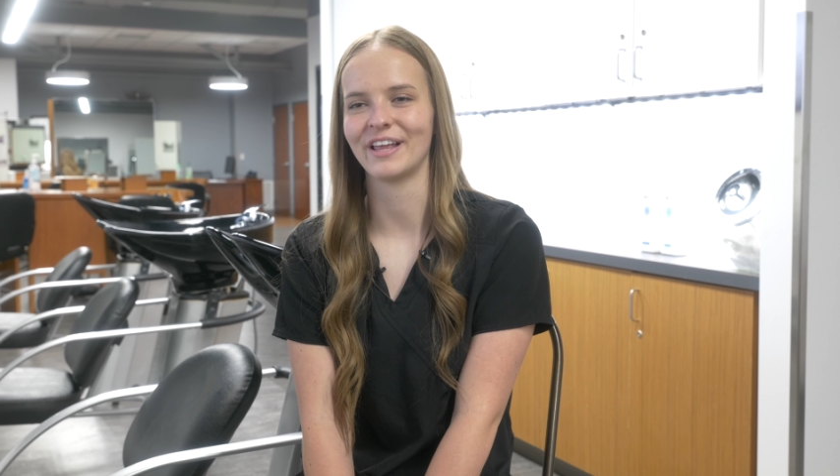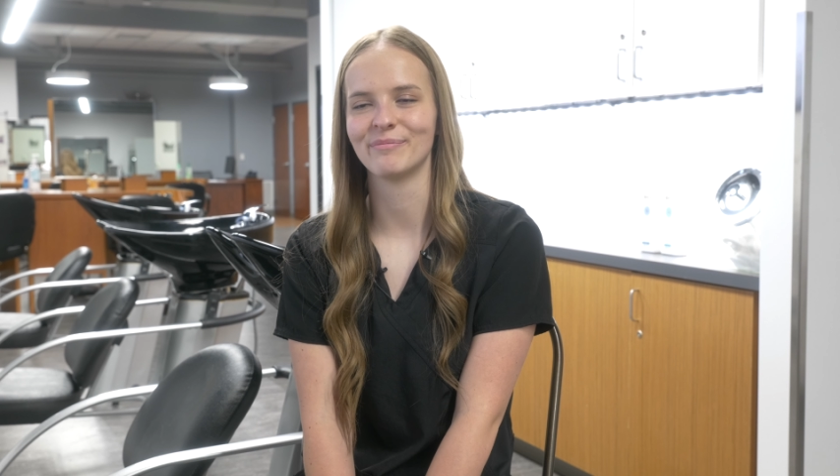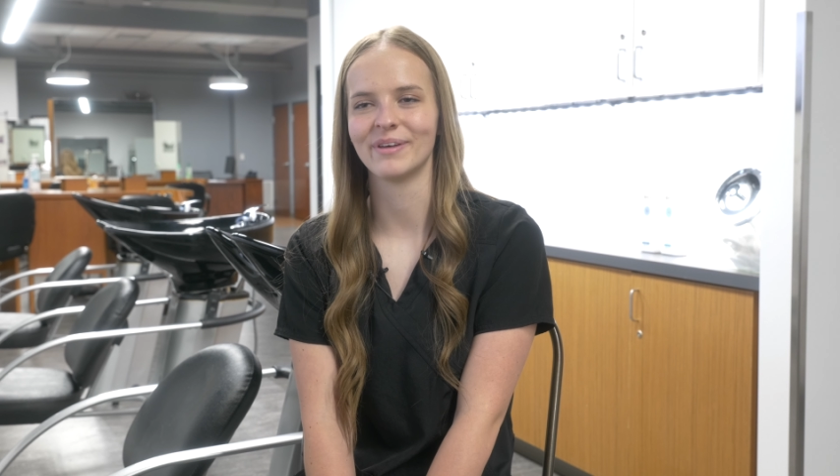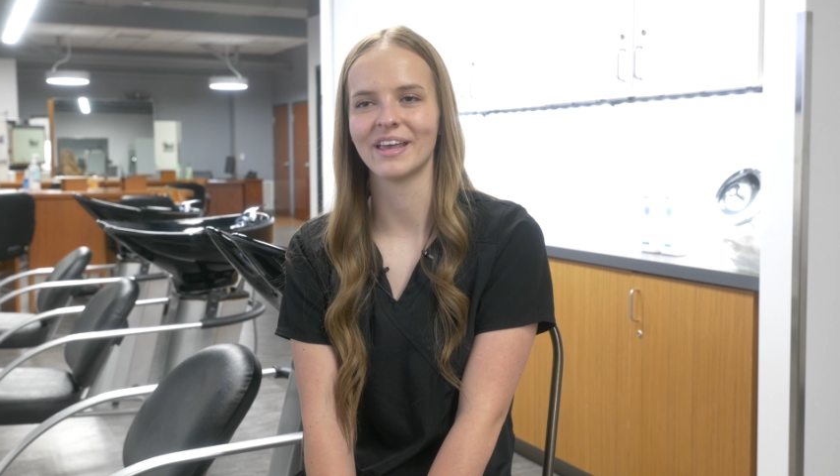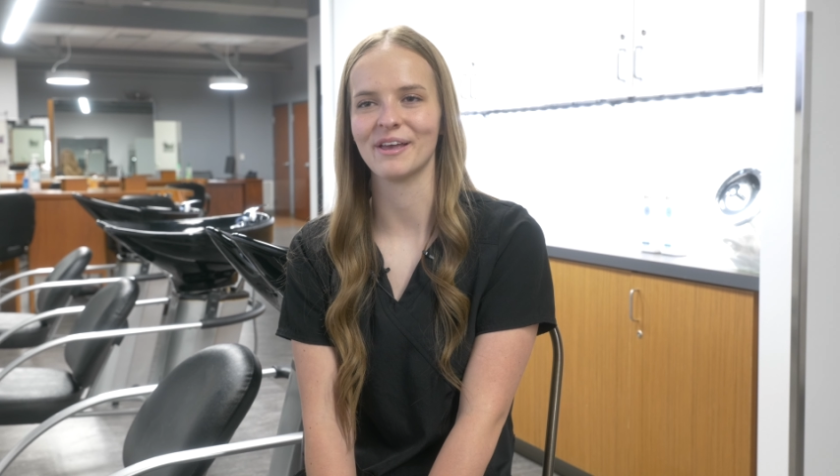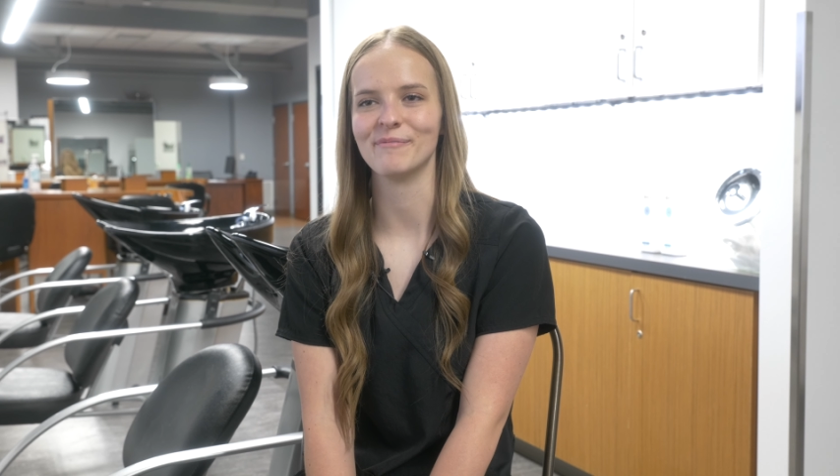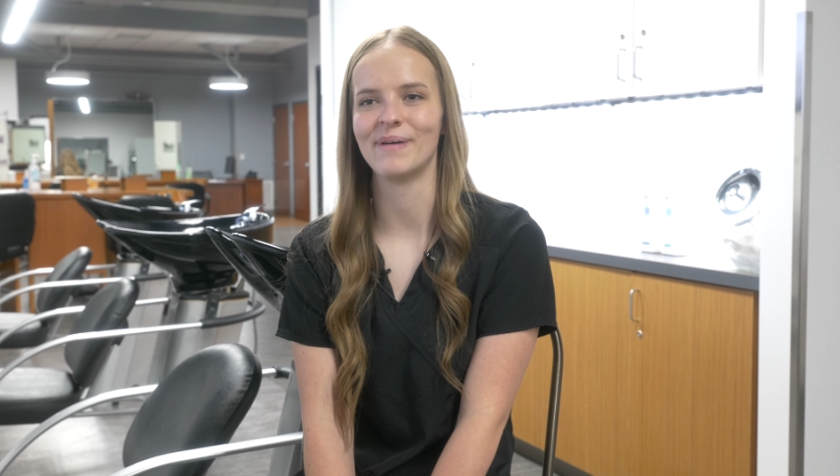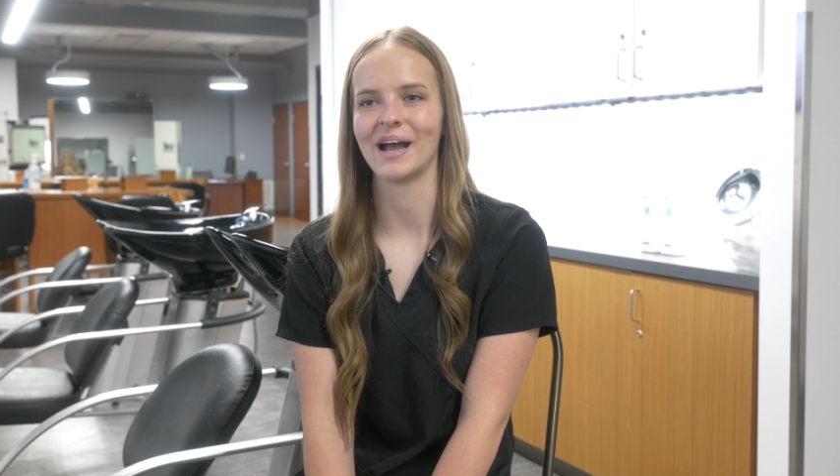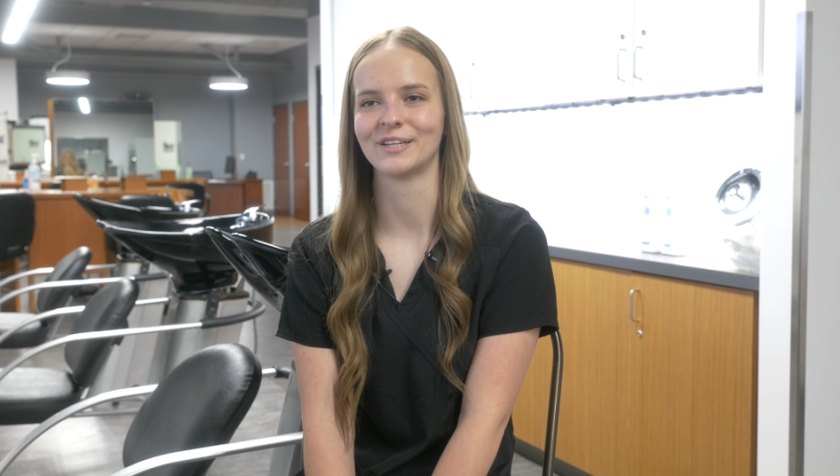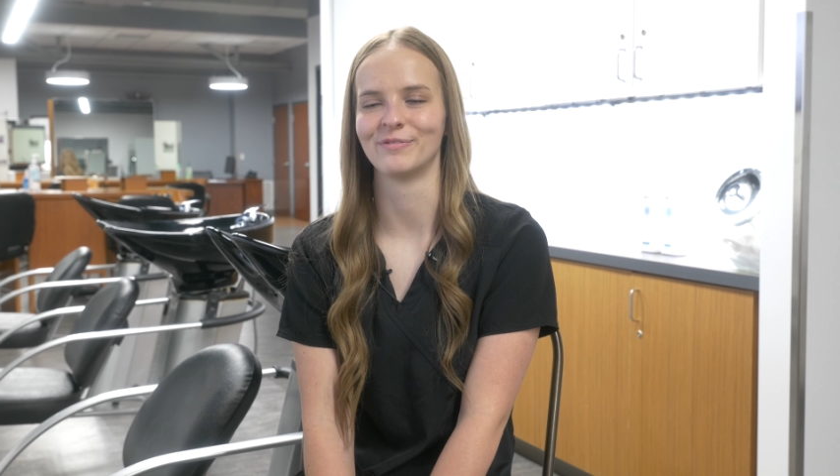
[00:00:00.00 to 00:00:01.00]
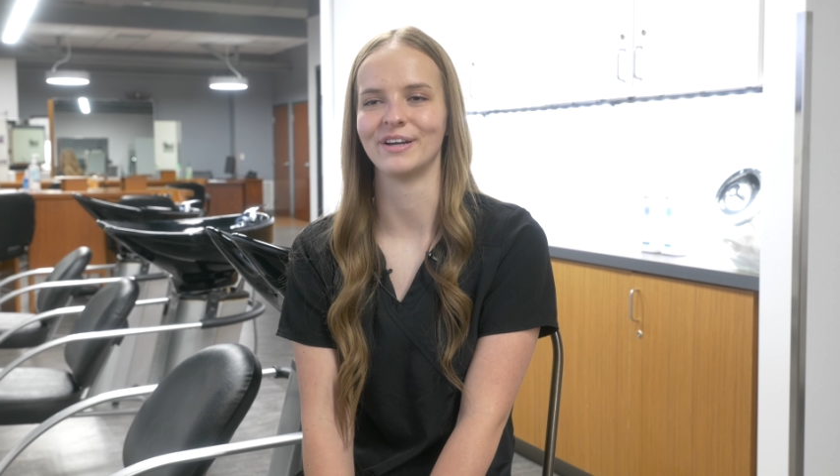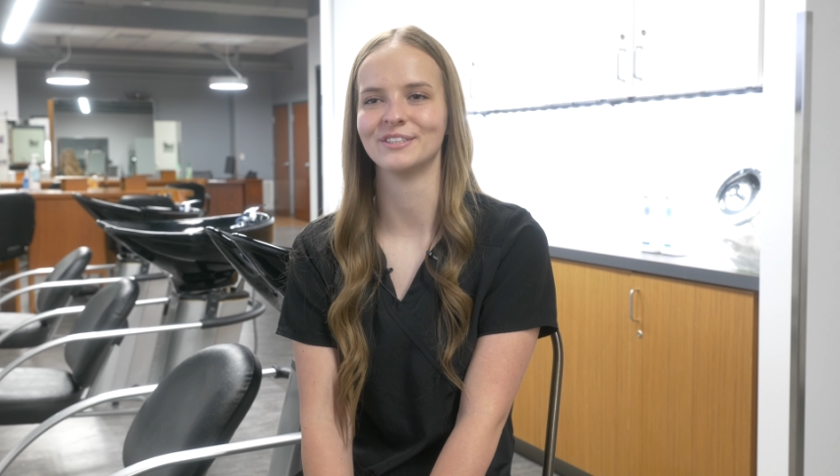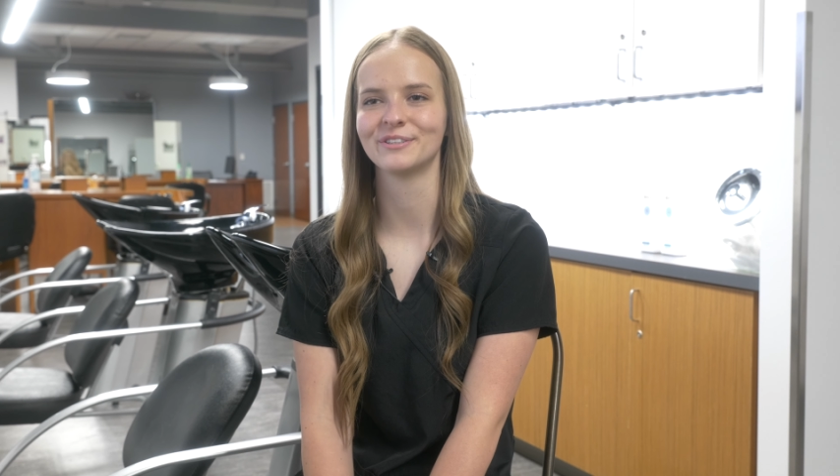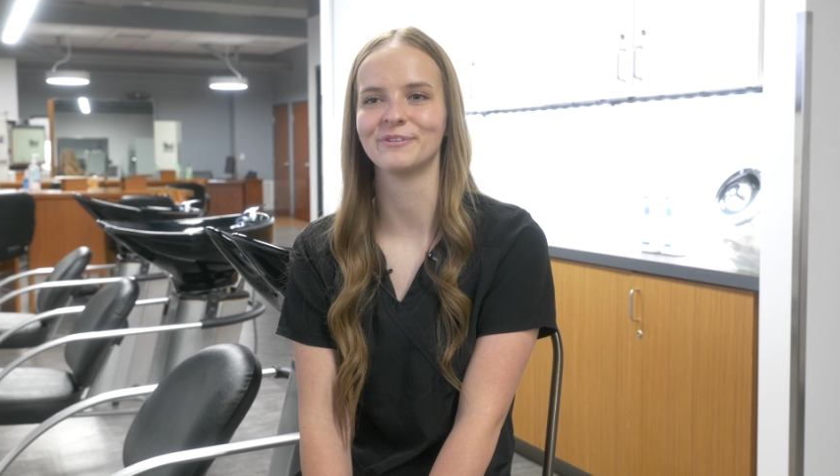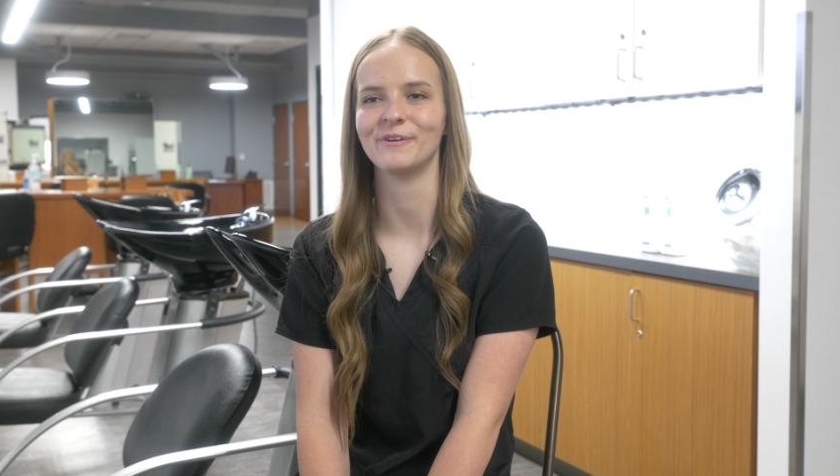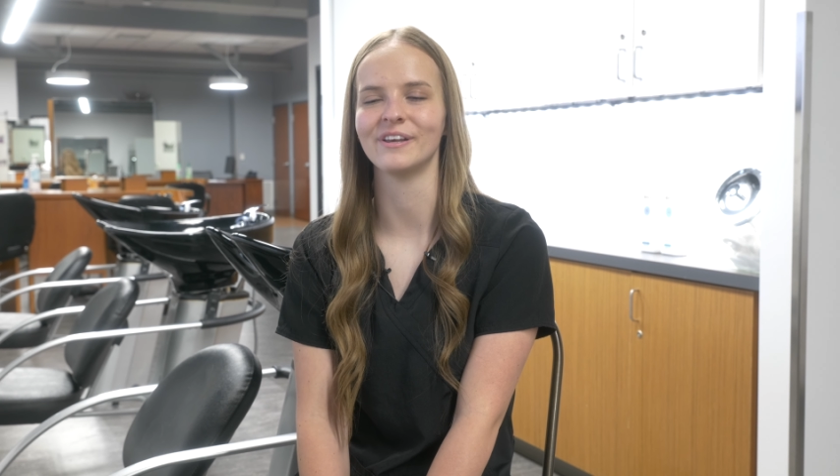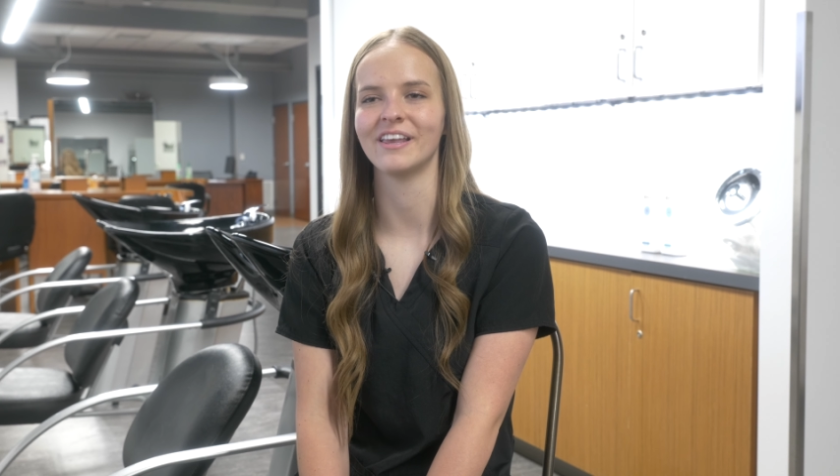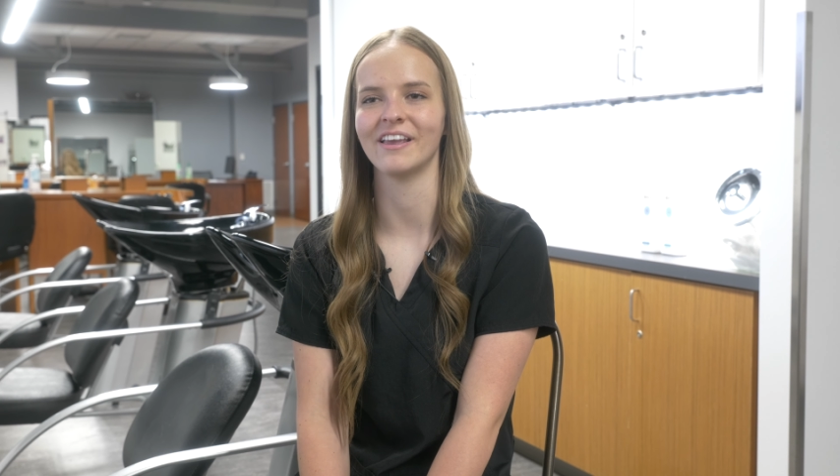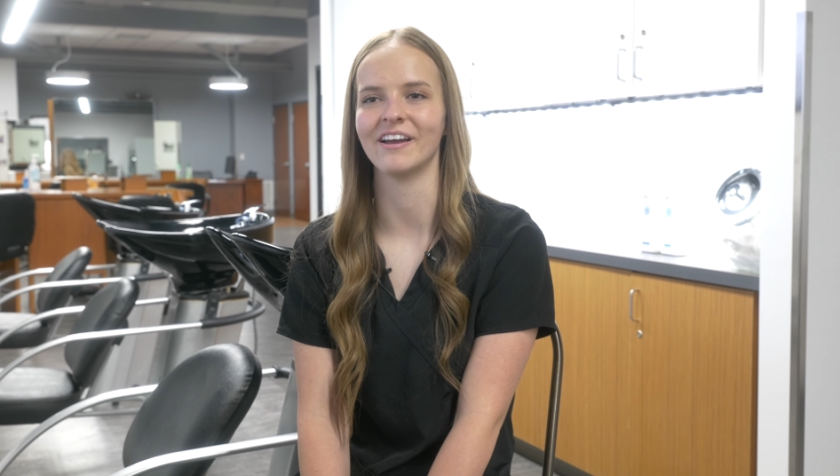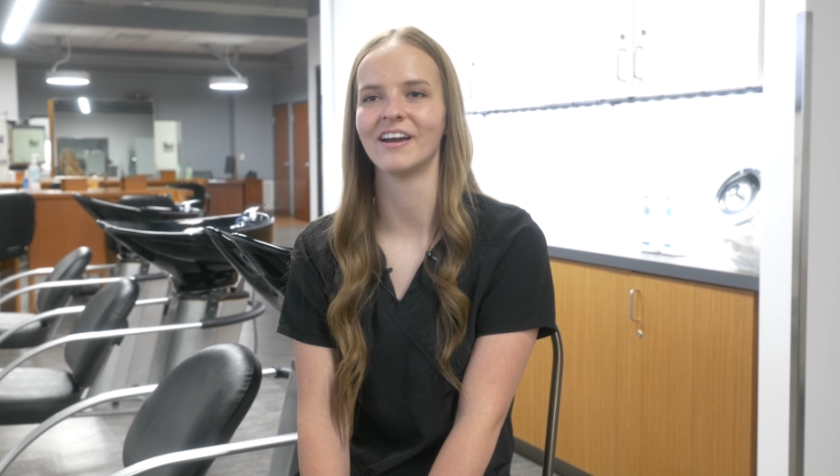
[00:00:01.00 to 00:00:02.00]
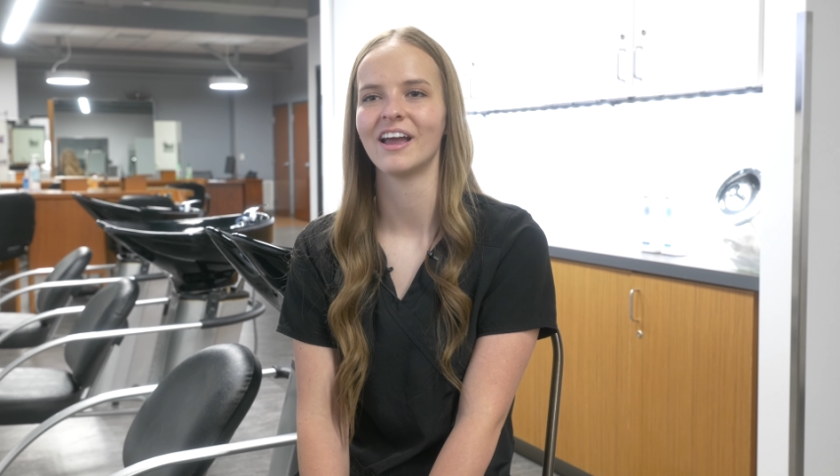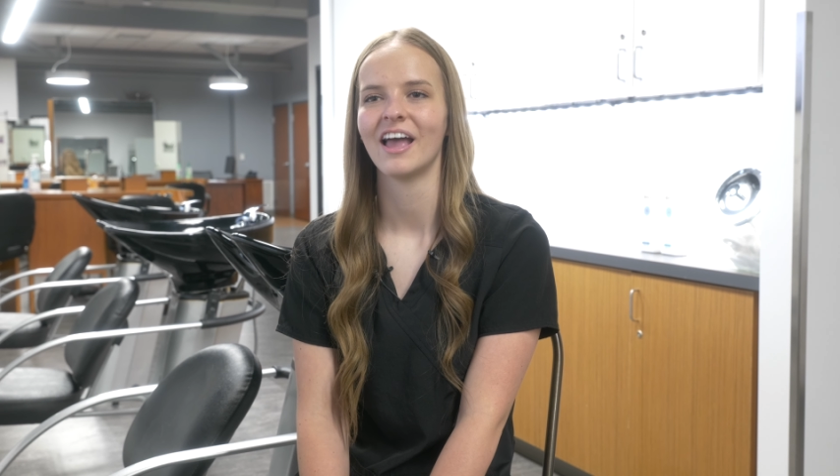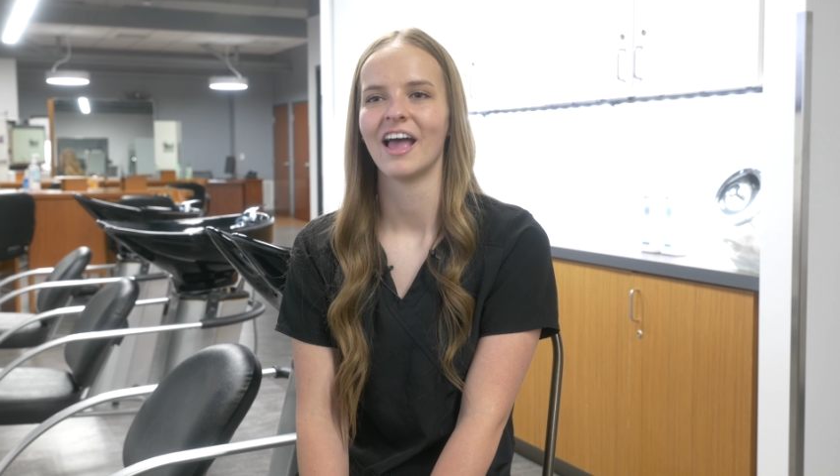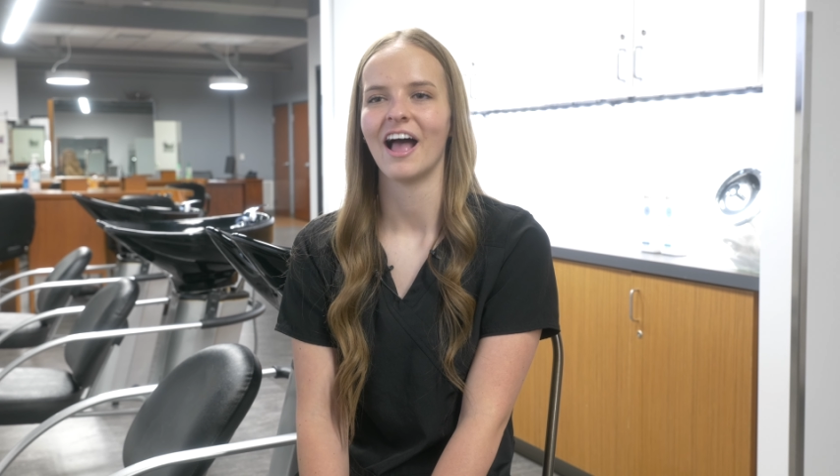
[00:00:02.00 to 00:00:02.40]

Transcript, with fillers: really big impact on my schooling here.